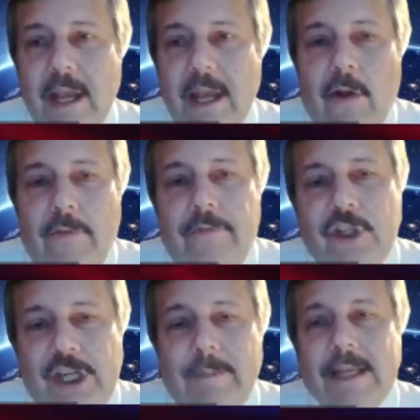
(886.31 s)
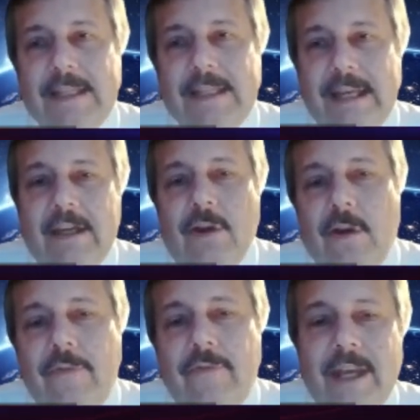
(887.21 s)
of the Shiba state
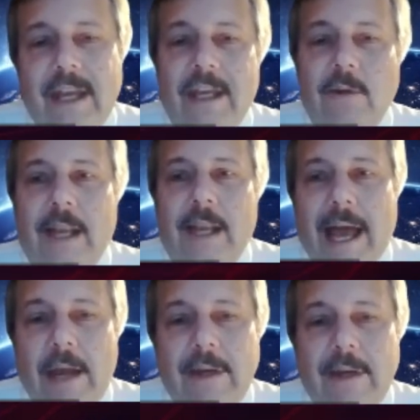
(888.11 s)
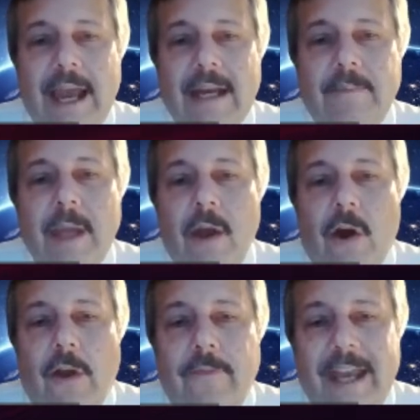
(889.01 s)
of the individual iron atom
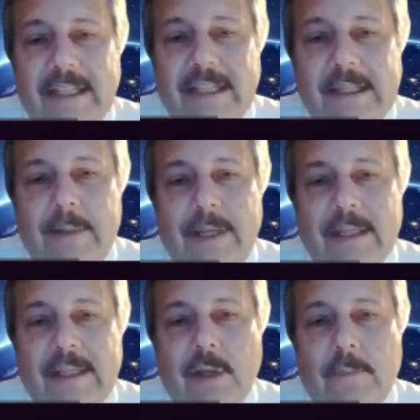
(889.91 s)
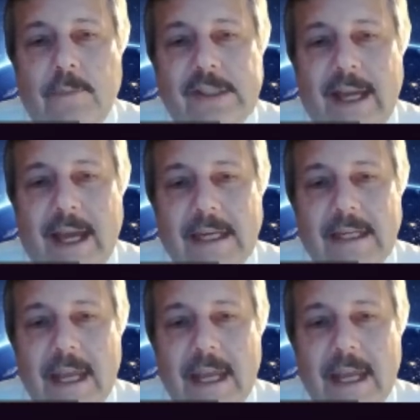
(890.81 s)
on the HCP adsorption side.